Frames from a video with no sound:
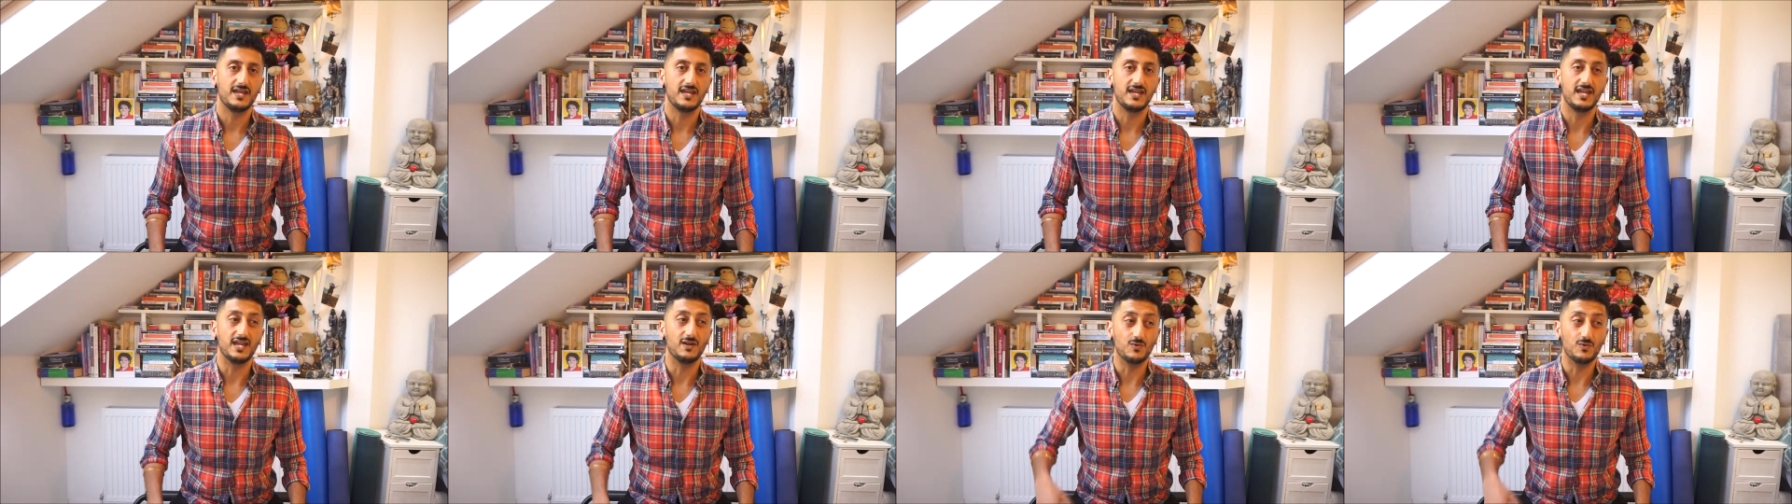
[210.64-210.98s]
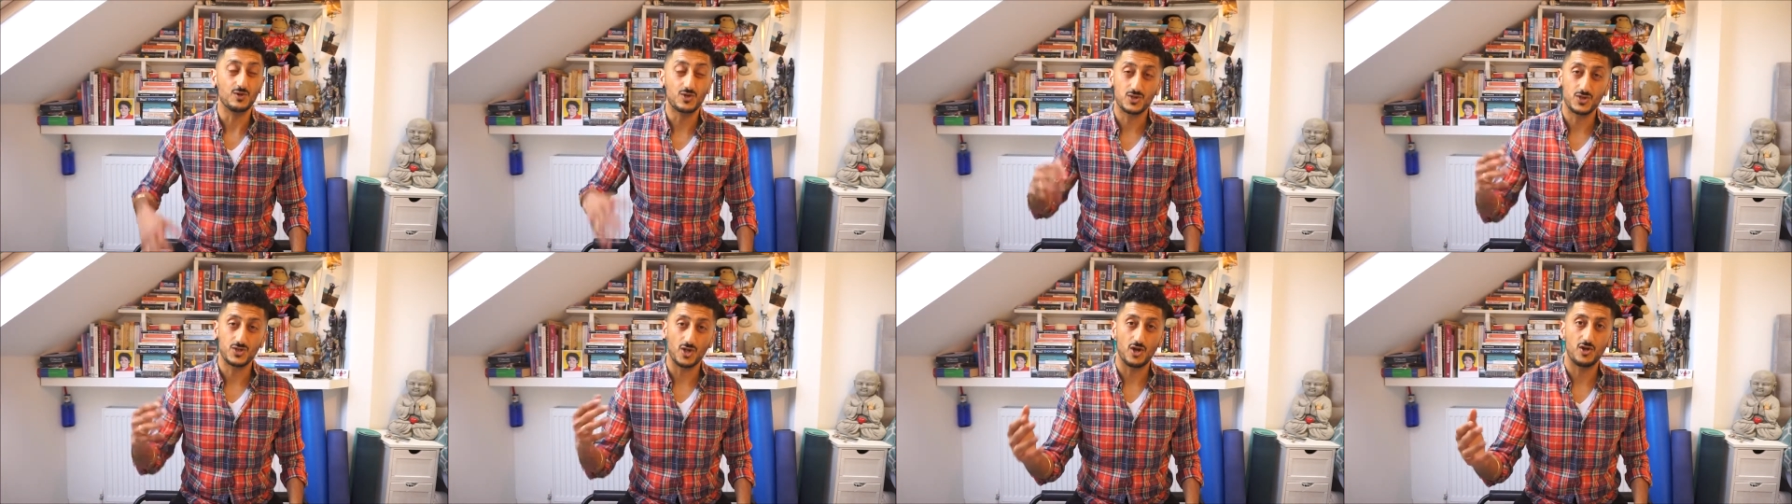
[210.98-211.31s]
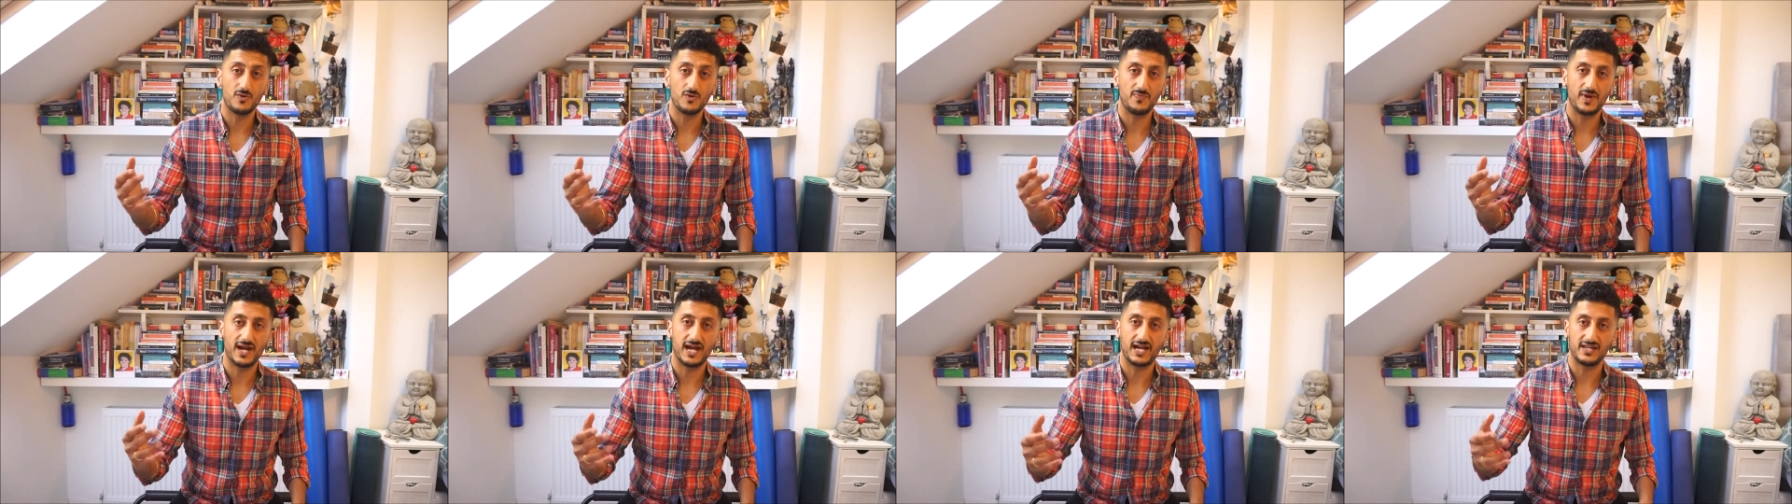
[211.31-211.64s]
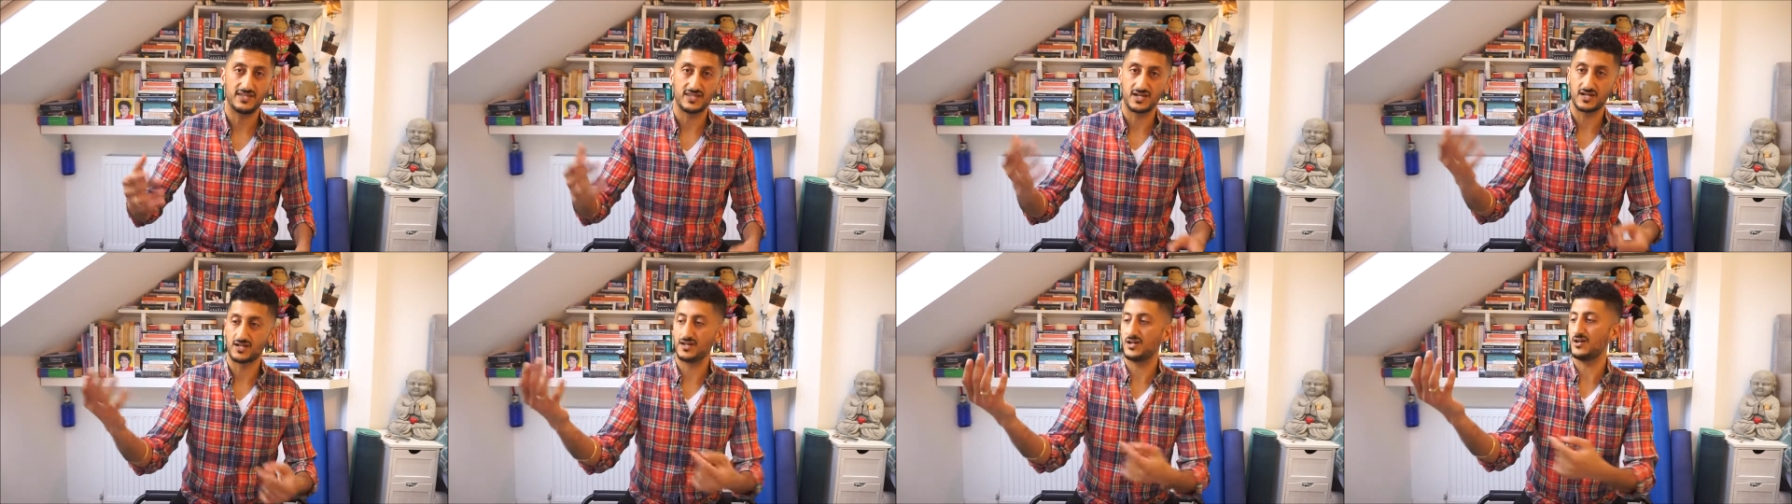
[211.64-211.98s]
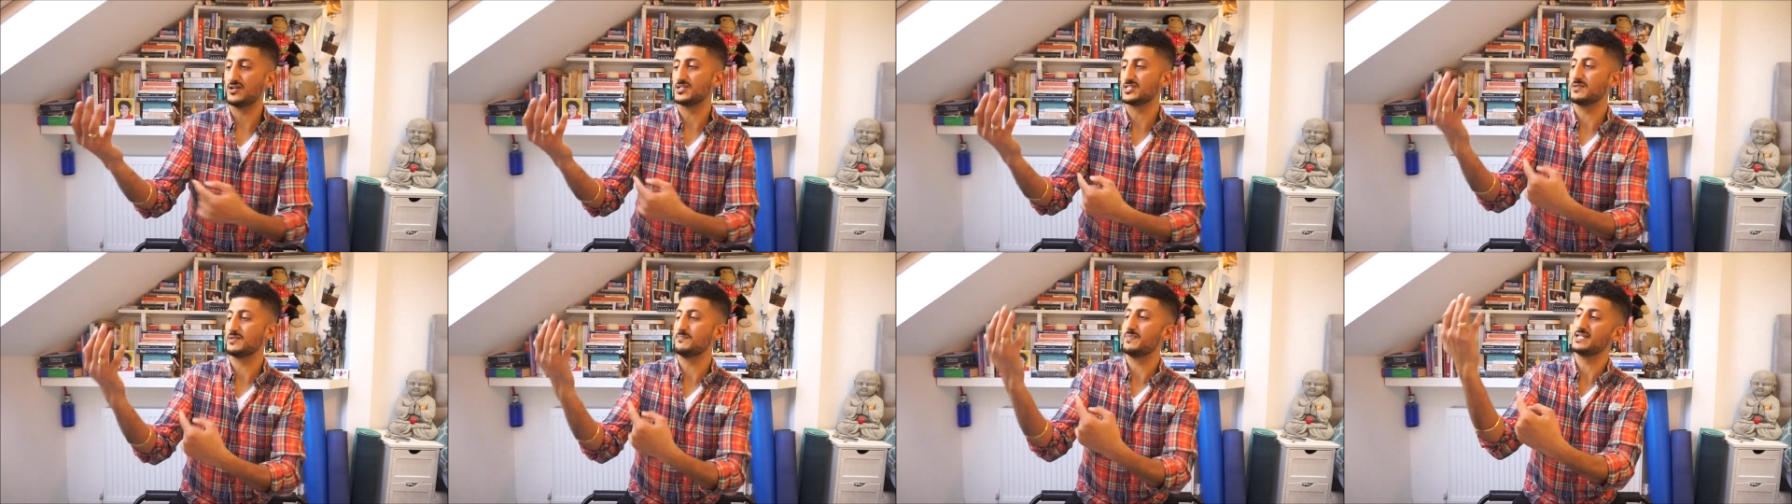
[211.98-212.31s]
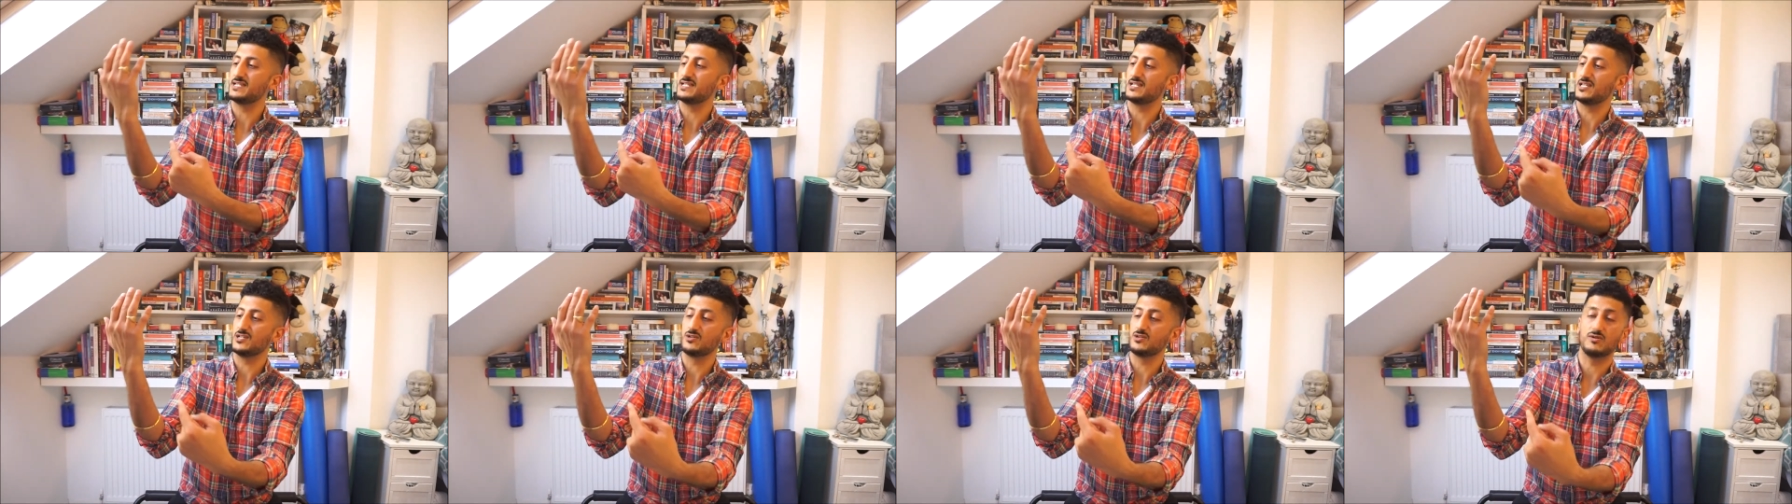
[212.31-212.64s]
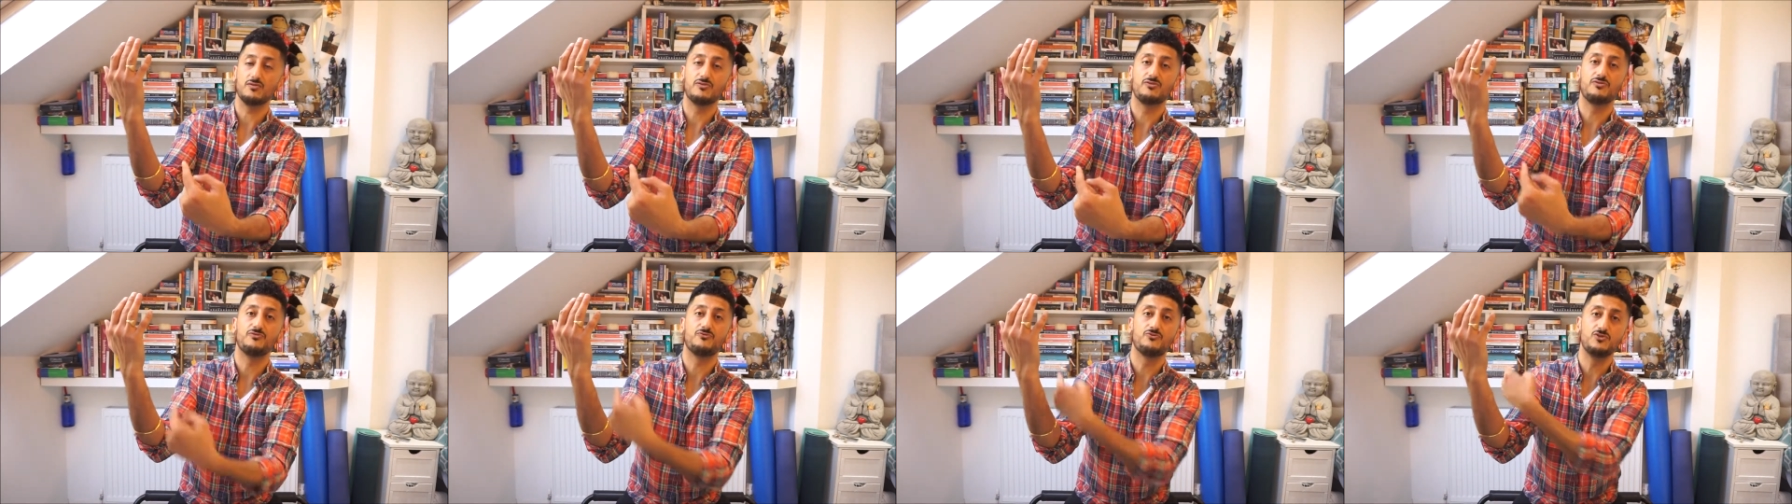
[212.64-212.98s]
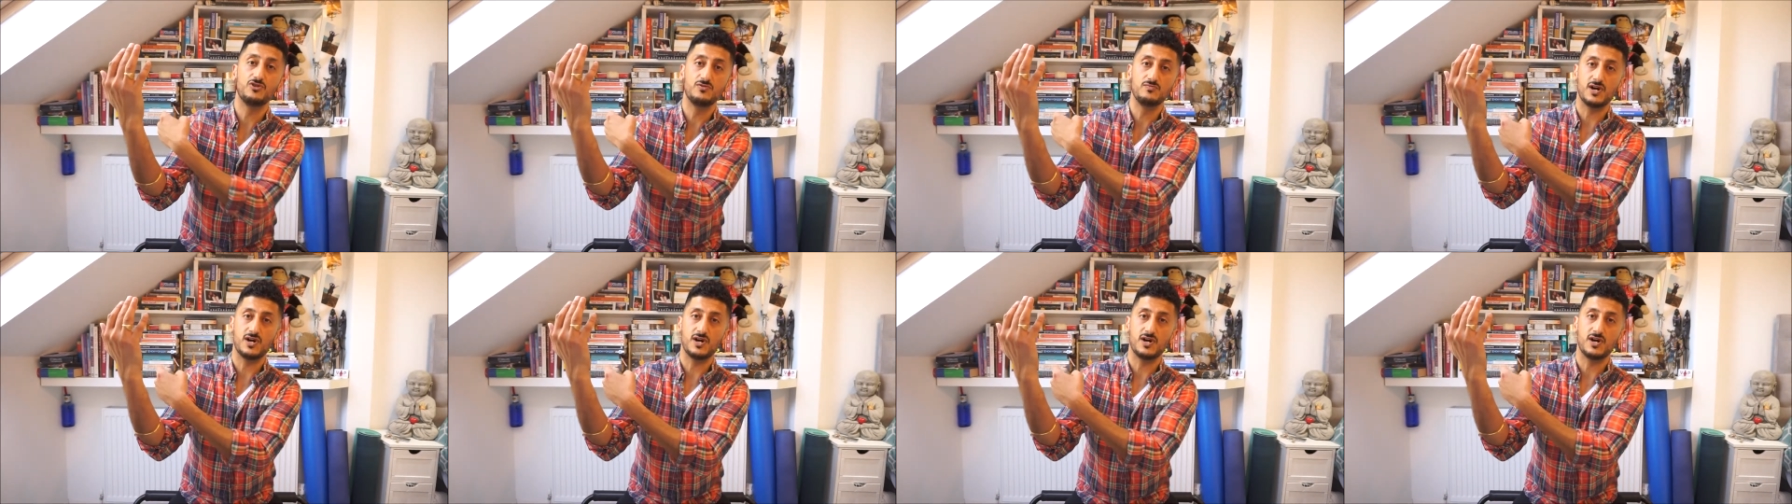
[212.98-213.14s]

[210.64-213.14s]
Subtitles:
It was so bad, the glass had basically gone through